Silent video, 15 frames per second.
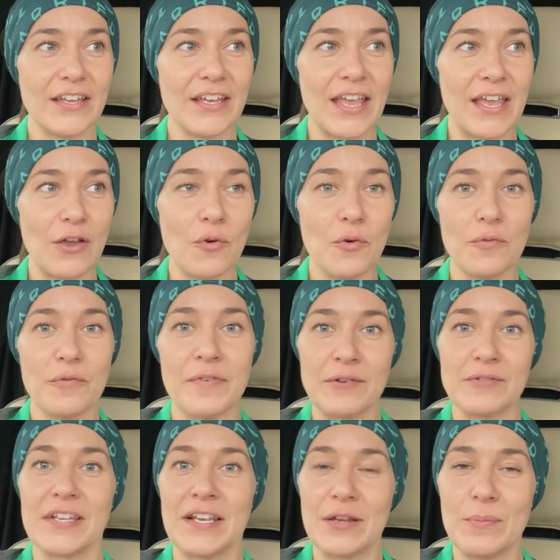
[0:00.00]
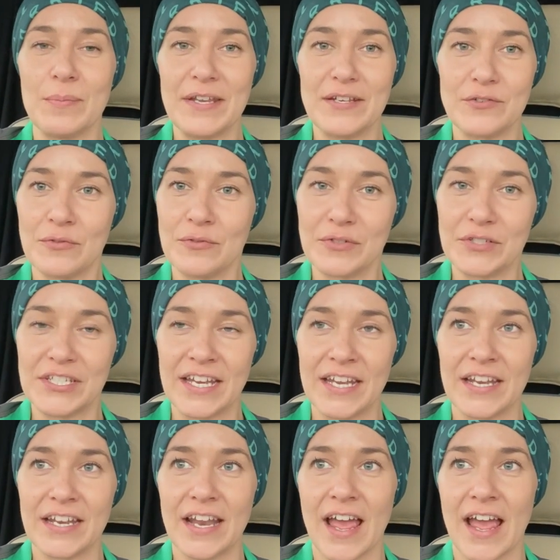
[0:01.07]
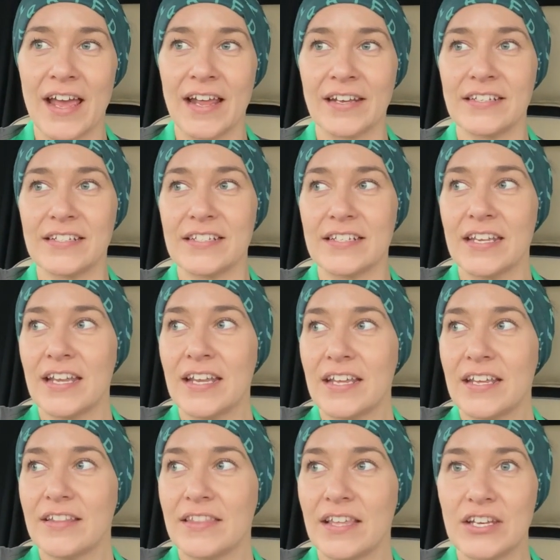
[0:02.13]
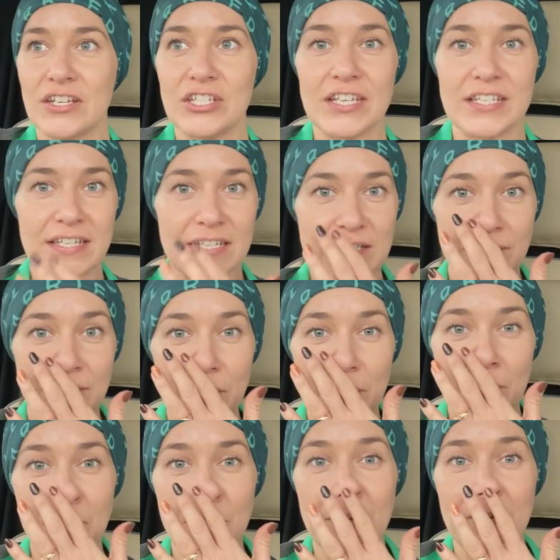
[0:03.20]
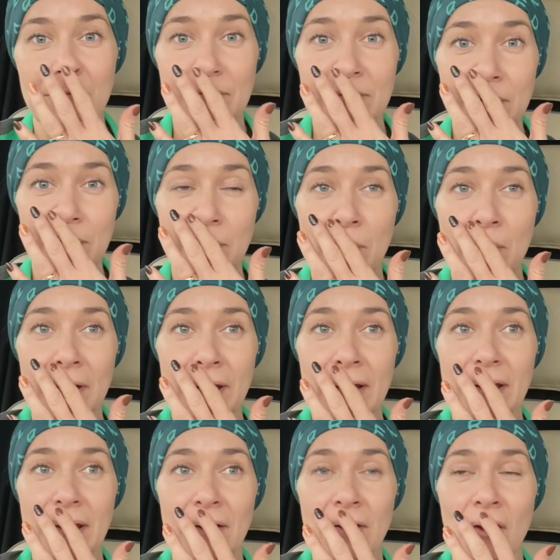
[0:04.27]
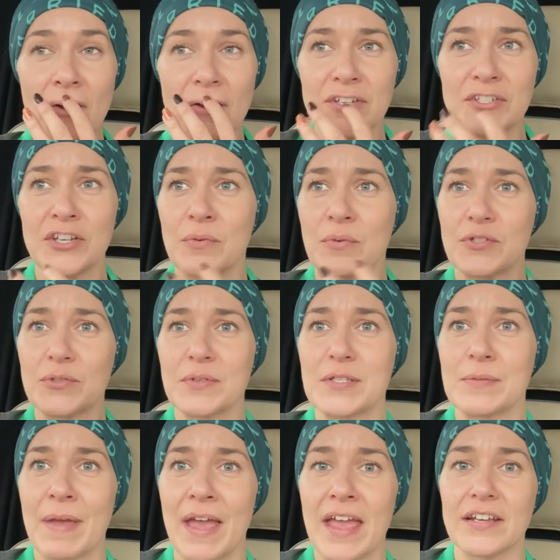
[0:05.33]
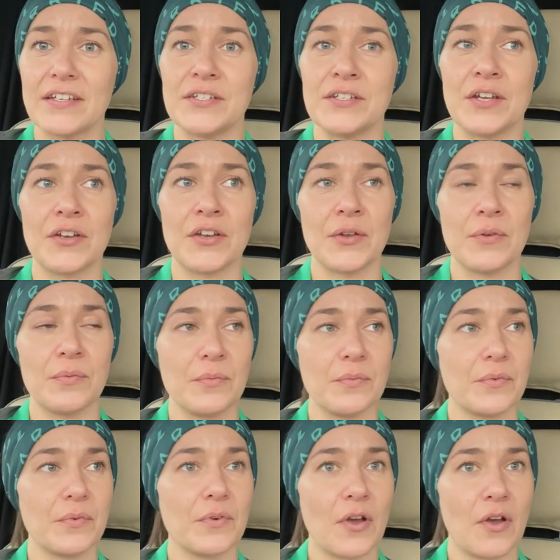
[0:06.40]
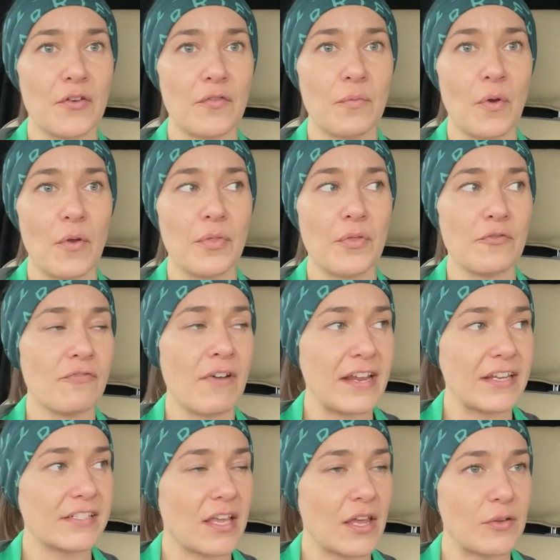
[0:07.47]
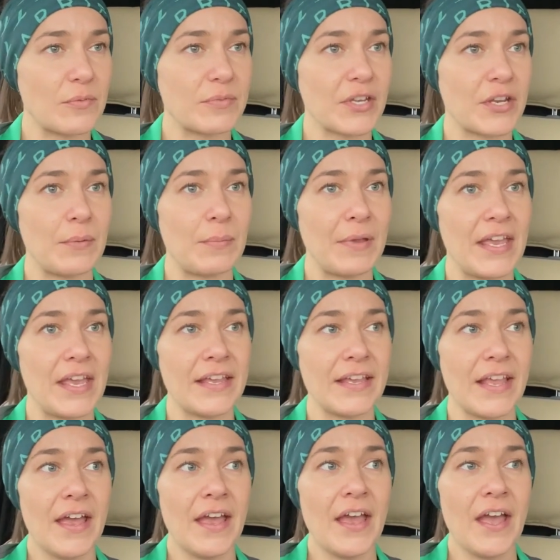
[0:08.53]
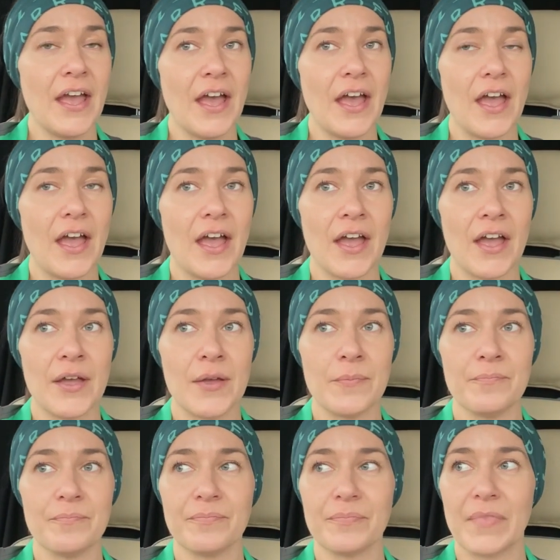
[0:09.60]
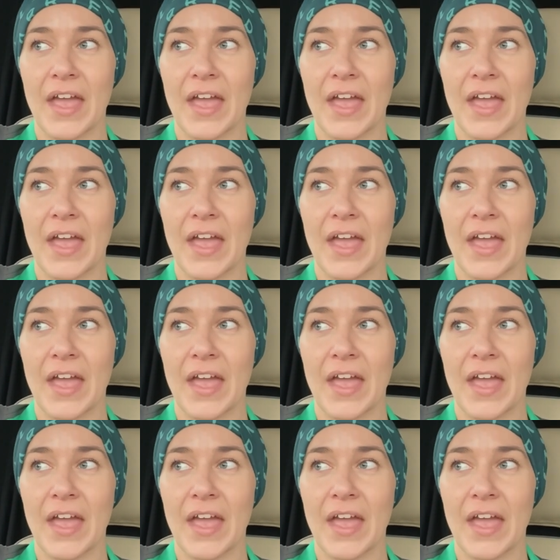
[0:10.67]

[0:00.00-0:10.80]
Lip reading: it all feels a little bit daunting and the logistics of it all can feel quite a lot. You don't know what to expect, you don't know kind of what the race setup's going to be, and